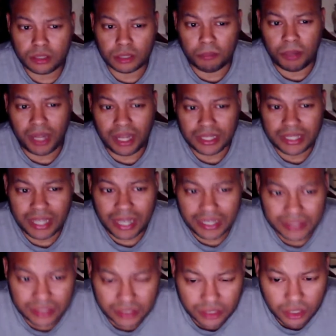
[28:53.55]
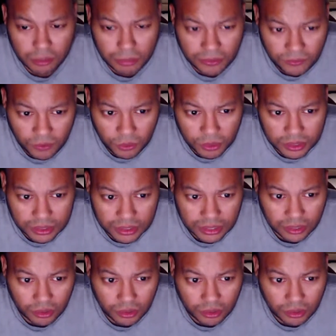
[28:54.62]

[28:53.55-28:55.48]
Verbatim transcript: The podcast is gonna be focusing